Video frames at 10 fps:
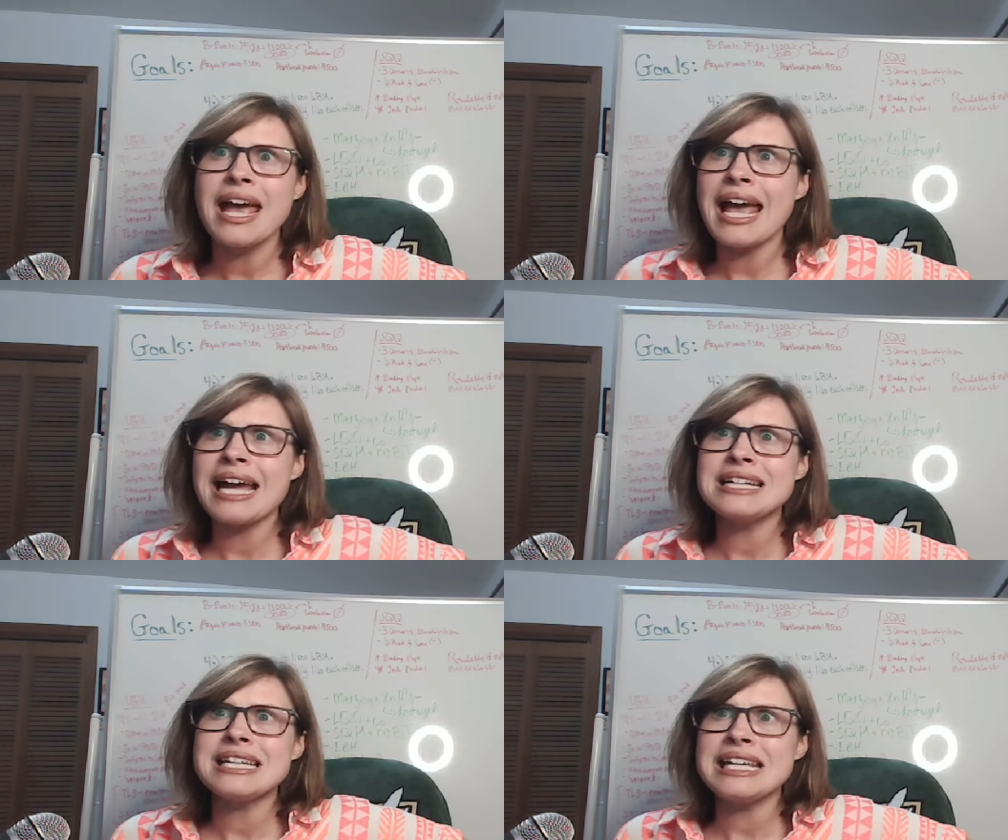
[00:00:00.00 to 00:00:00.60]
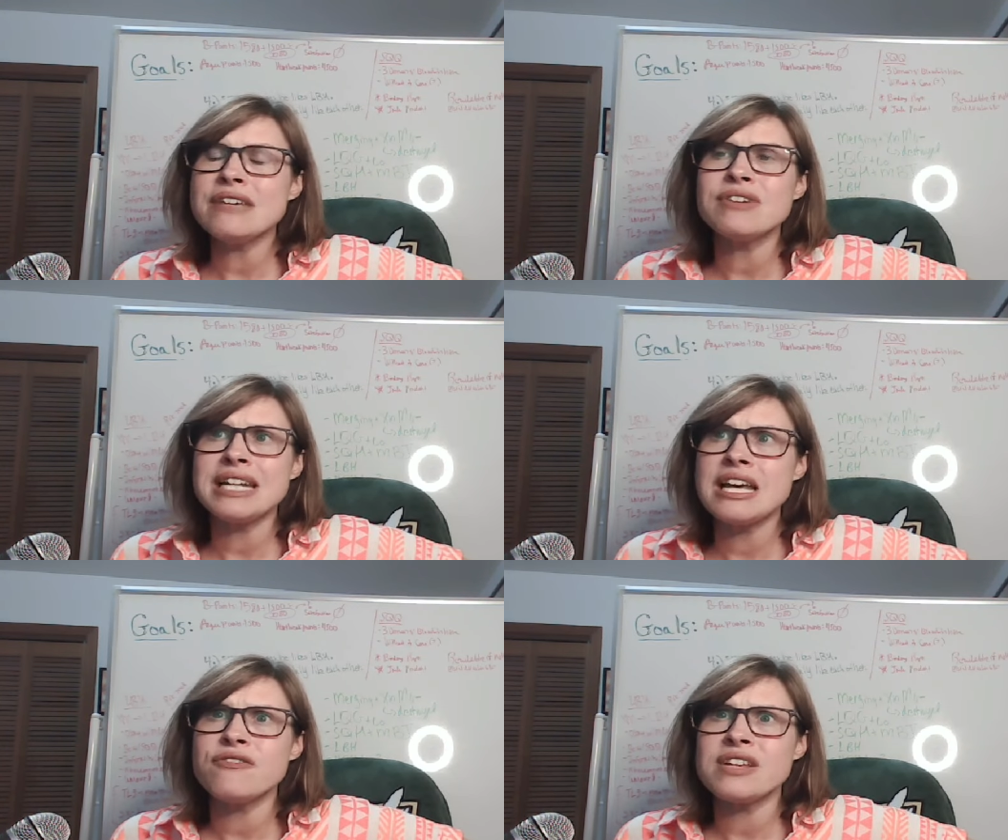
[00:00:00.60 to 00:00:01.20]
And even
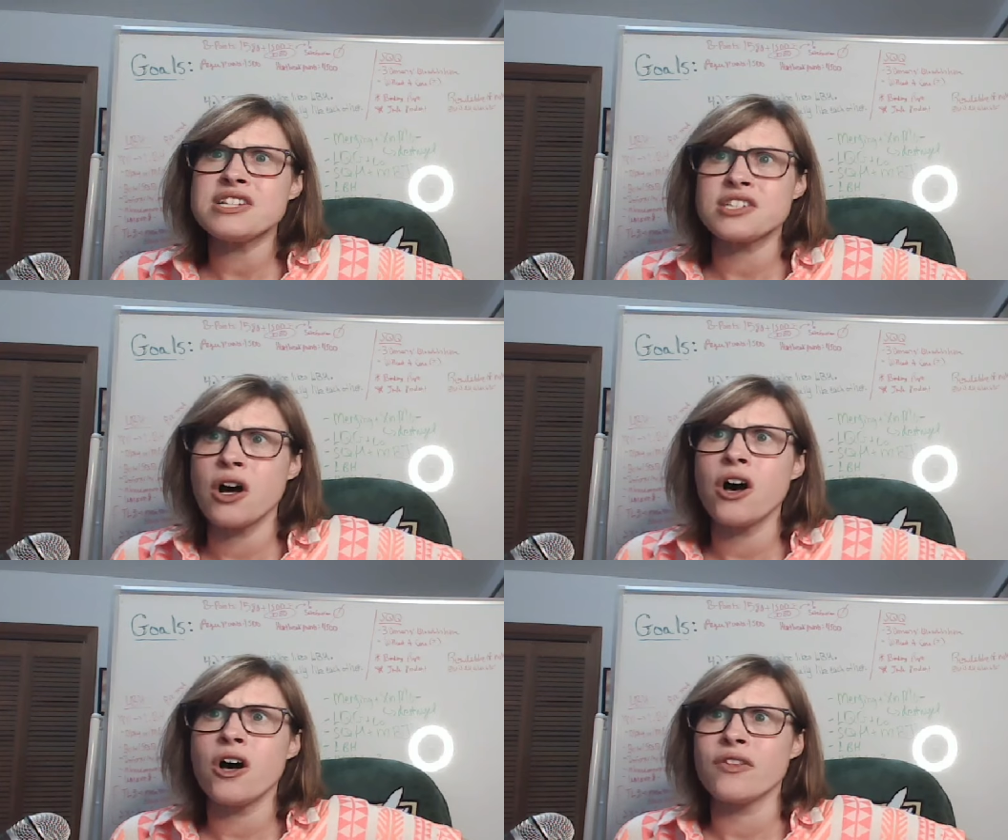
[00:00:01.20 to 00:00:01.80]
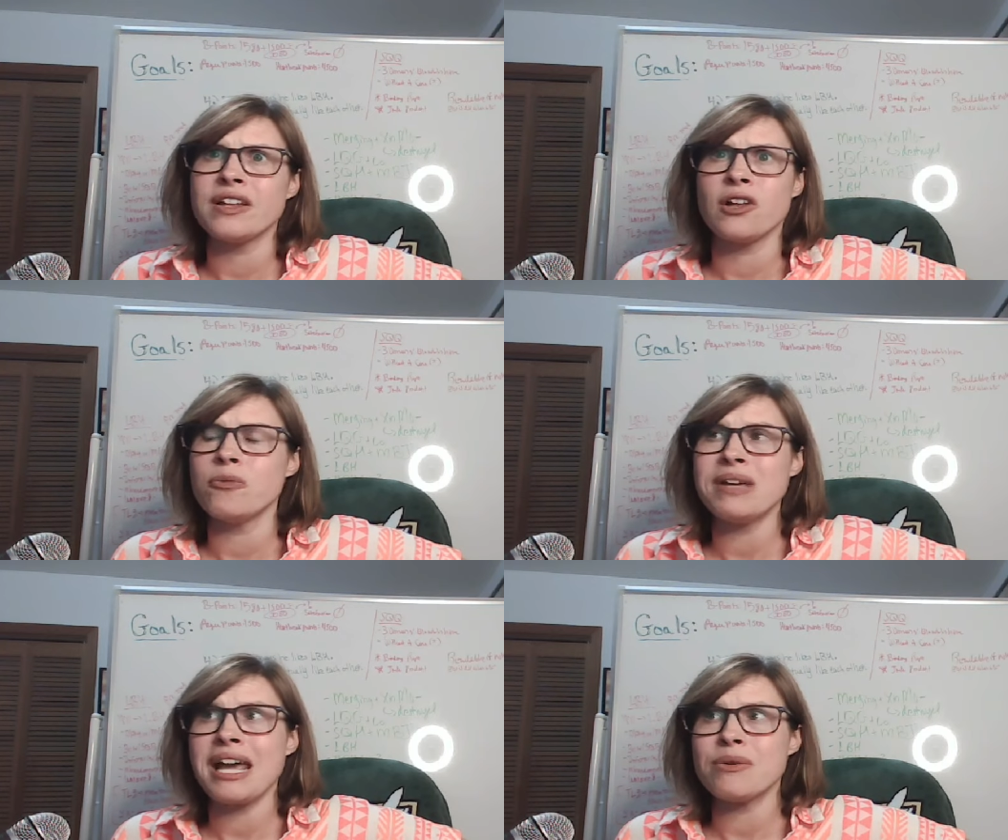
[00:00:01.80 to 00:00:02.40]
if he saw that Lo
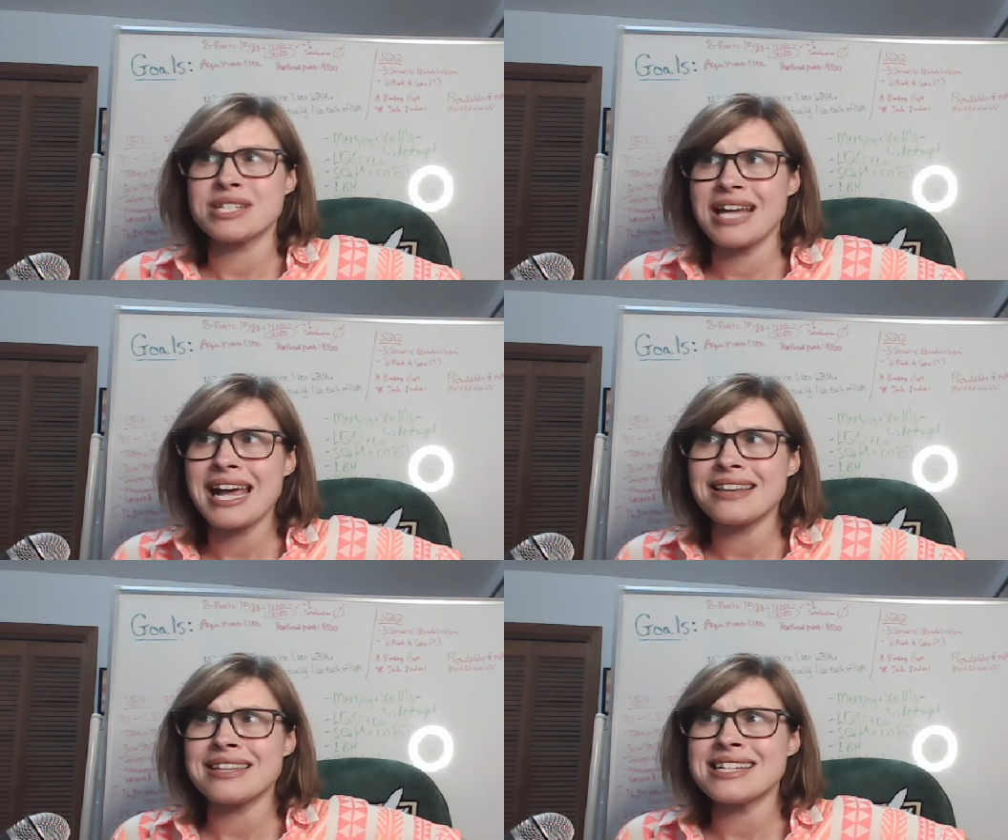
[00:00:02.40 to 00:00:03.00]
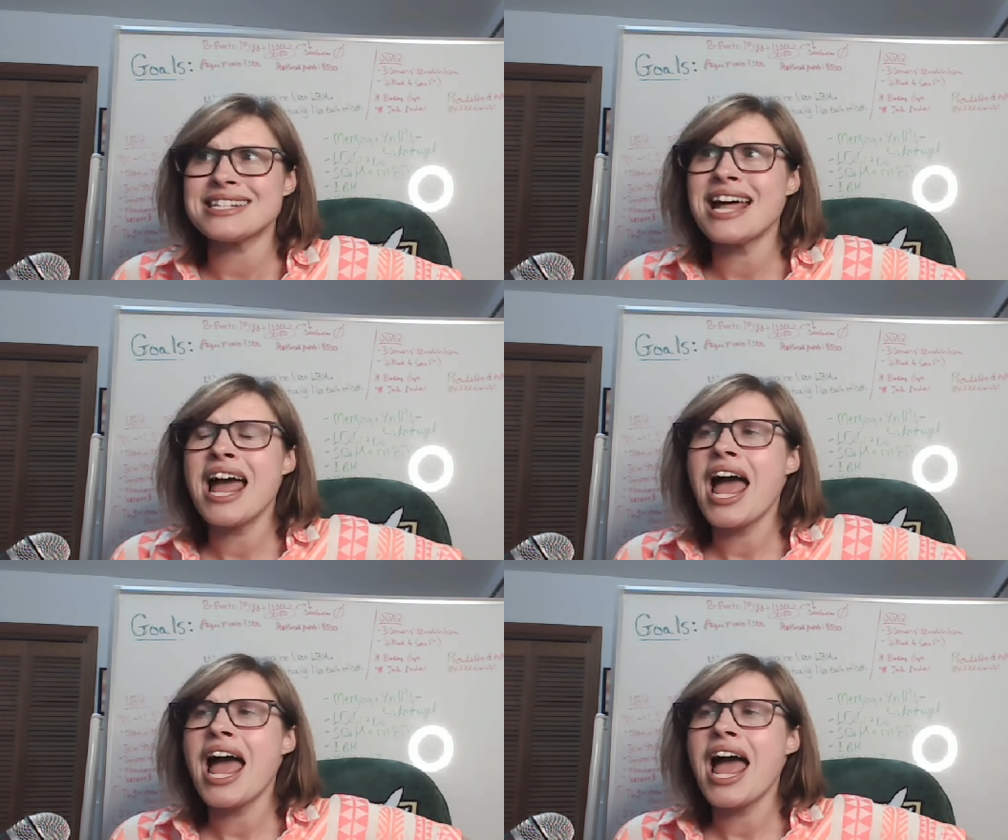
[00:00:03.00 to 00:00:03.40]
He was like this,